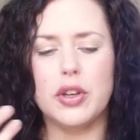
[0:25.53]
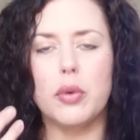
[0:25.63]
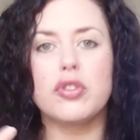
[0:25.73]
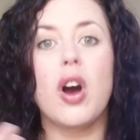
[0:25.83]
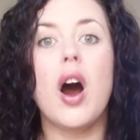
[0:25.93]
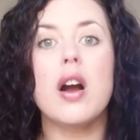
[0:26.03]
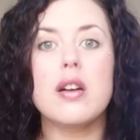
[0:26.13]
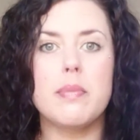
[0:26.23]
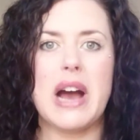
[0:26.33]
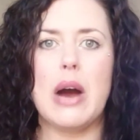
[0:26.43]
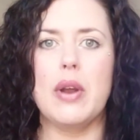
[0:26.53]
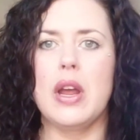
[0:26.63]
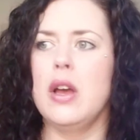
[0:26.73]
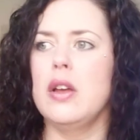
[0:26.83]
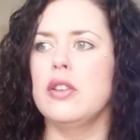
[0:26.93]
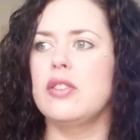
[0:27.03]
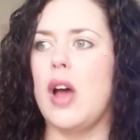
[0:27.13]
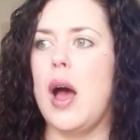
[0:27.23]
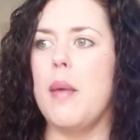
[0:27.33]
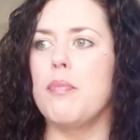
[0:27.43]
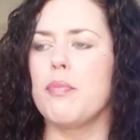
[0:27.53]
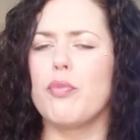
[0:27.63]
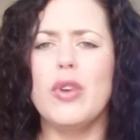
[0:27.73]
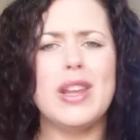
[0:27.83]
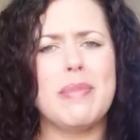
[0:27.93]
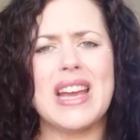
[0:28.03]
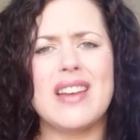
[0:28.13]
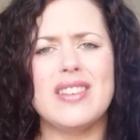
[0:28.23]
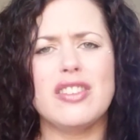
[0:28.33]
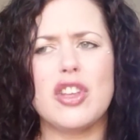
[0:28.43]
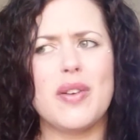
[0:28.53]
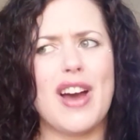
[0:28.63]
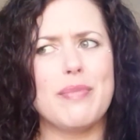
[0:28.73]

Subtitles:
talk about some really big ideas that you have,